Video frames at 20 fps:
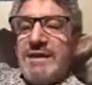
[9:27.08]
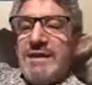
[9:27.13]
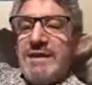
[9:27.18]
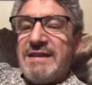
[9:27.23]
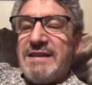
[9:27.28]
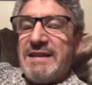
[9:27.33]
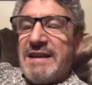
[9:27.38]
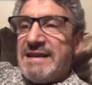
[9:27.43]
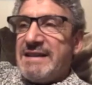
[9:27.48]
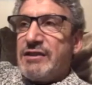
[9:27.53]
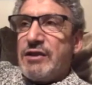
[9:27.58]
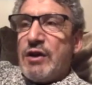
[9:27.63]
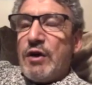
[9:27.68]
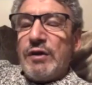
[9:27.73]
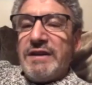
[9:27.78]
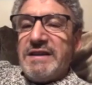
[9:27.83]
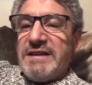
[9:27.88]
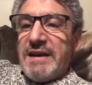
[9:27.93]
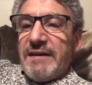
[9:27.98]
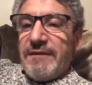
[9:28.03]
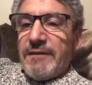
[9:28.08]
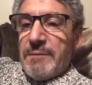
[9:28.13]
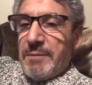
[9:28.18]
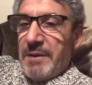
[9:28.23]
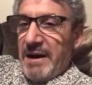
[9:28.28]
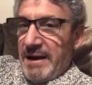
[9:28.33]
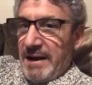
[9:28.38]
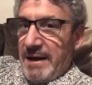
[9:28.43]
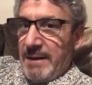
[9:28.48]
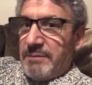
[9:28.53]
totally different being
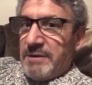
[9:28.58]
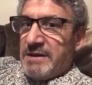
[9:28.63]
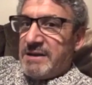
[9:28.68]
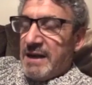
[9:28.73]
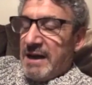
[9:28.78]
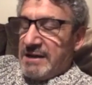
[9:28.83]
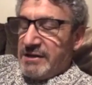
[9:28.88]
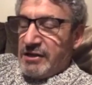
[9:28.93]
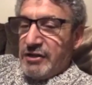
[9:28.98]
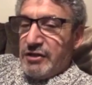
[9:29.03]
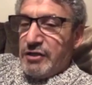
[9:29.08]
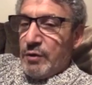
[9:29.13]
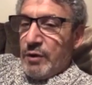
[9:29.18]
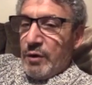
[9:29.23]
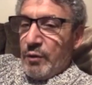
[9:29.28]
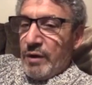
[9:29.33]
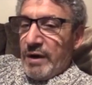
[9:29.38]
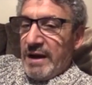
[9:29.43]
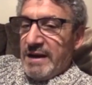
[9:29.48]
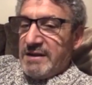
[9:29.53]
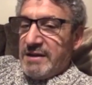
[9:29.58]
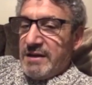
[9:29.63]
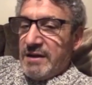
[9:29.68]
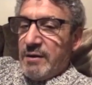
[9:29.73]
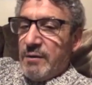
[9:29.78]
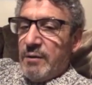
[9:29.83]
hypnotized and doing what I do.